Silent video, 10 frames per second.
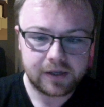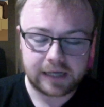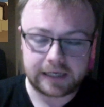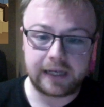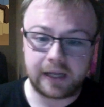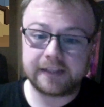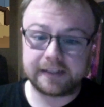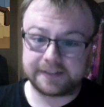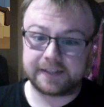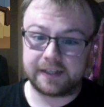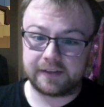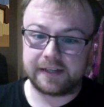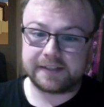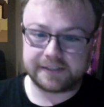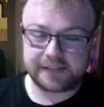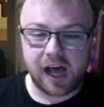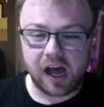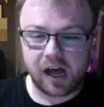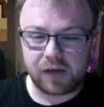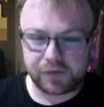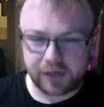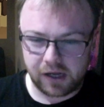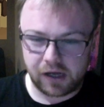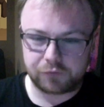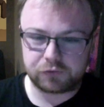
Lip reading: And I like the design of this half and half